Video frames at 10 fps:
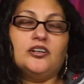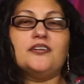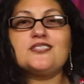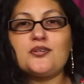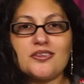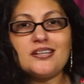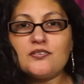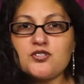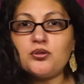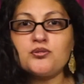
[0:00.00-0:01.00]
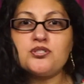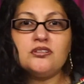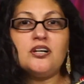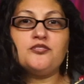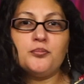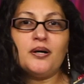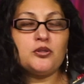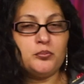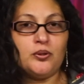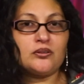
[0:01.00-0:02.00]
All right, so I think I've told you enough about
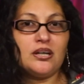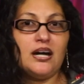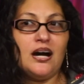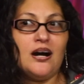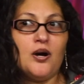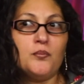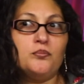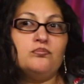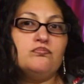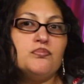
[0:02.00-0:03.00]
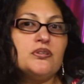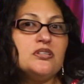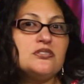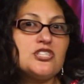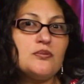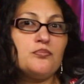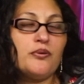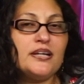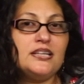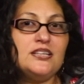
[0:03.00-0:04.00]
the book. We're going to jump
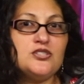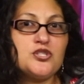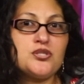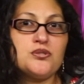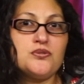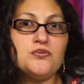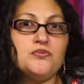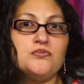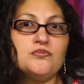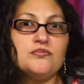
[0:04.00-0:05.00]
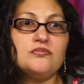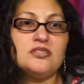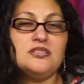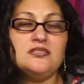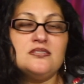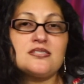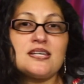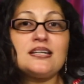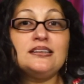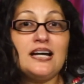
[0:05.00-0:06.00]
right into the
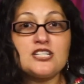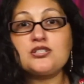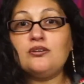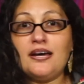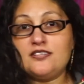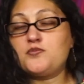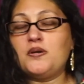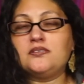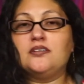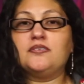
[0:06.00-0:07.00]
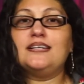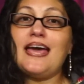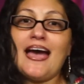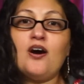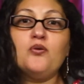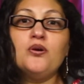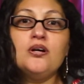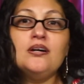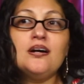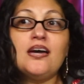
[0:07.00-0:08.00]
psychological aspect of it and how
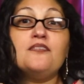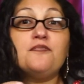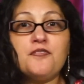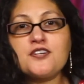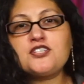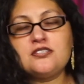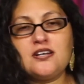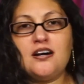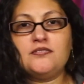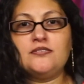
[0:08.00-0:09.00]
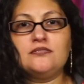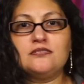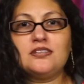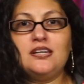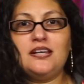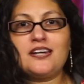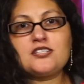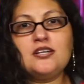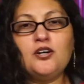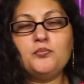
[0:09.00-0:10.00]
a fiction novel can
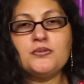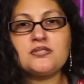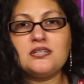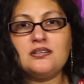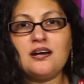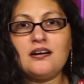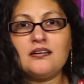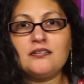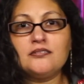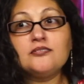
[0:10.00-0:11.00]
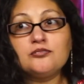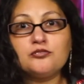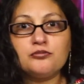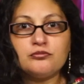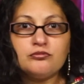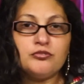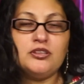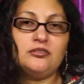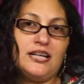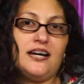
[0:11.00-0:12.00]
actually help us in our
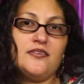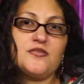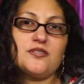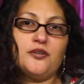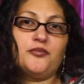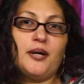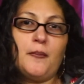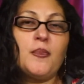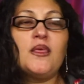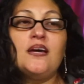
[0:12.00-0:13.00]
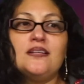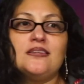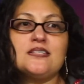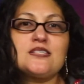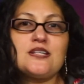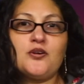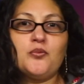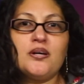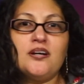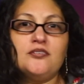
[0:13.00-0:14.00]
real lives. All right, this is our
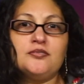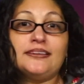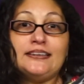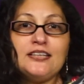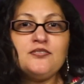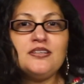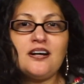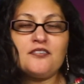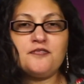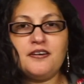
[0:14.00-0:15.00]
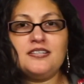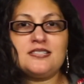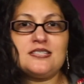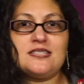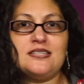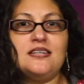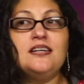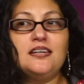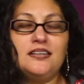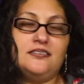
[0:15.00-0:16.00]
way of living our fantasy
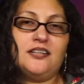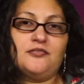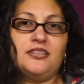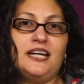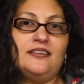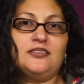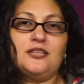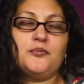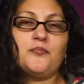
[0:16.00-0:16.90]
in our reality.